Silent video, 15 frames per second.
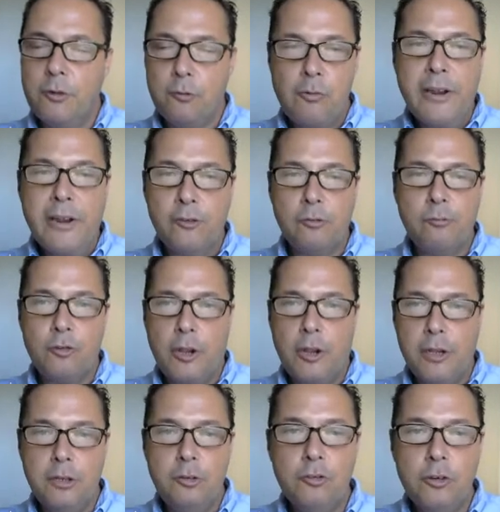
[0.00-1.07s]
rate of
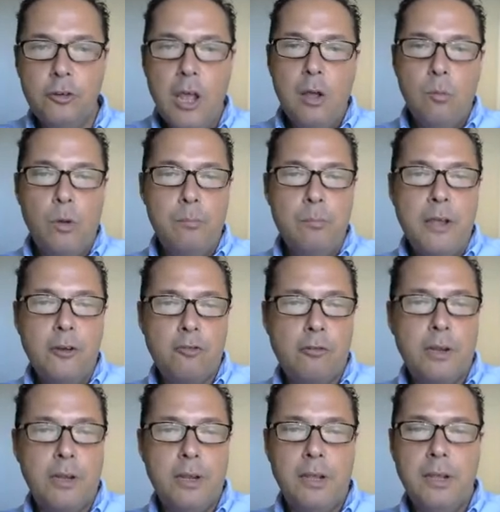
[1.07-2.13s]
change, we're
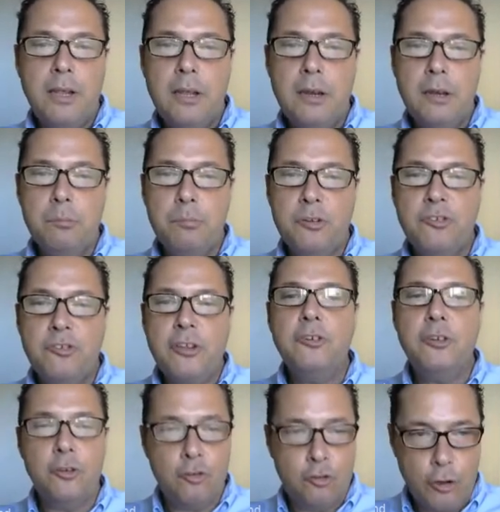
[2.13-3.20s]
measuring it in
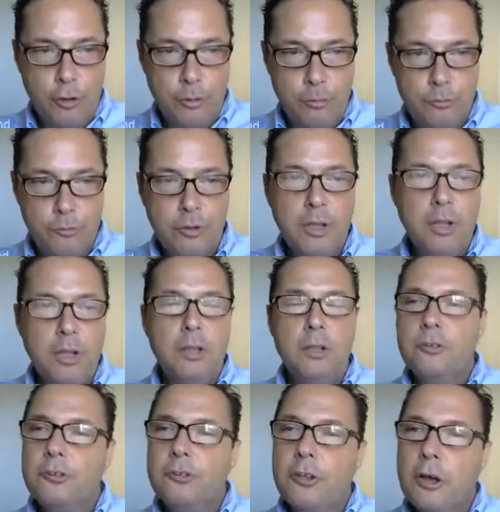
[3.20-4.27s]
percentage terms.
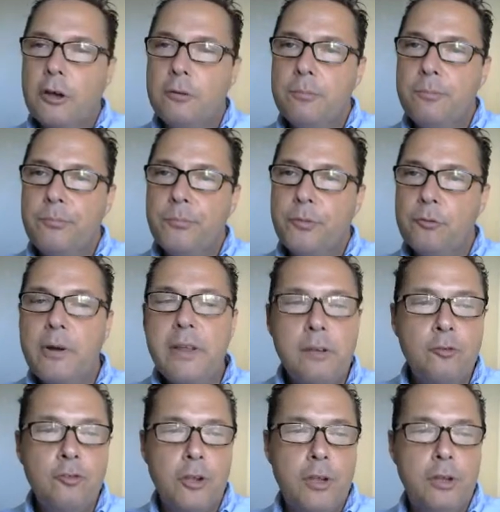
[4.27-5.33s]
So the
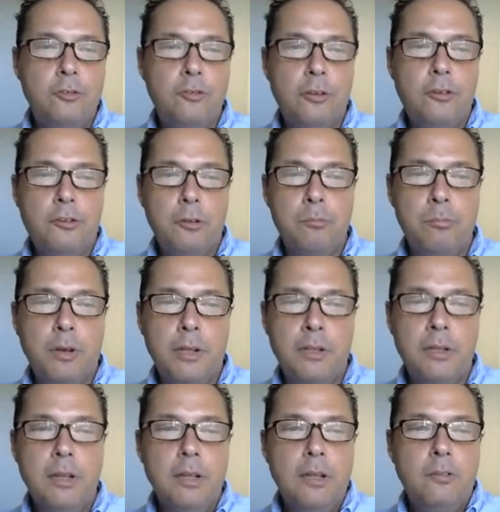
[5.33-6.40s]
rate of change is
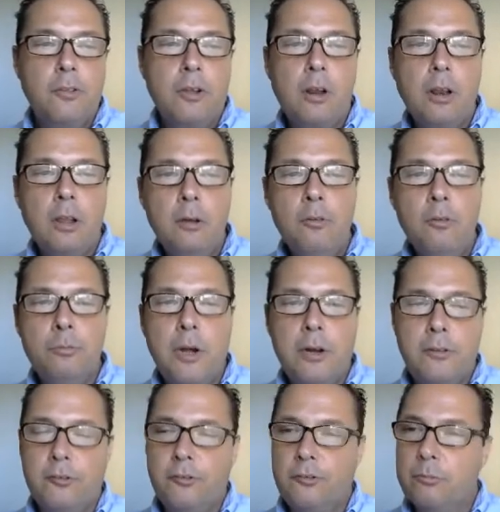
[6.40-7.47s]
simply the close
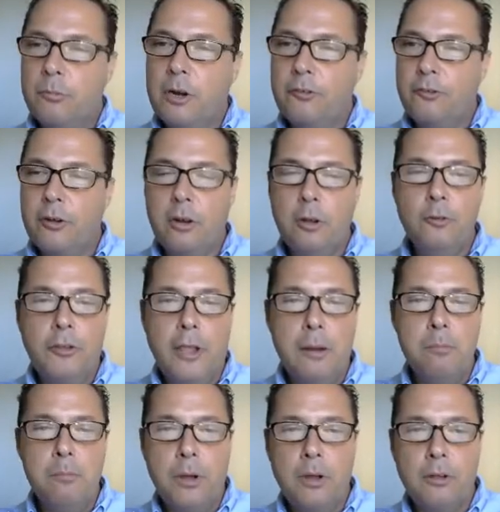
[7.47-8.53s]
minus the close
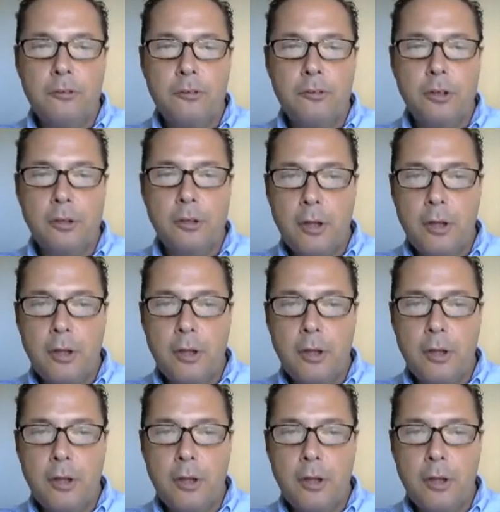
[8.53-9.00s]
n bars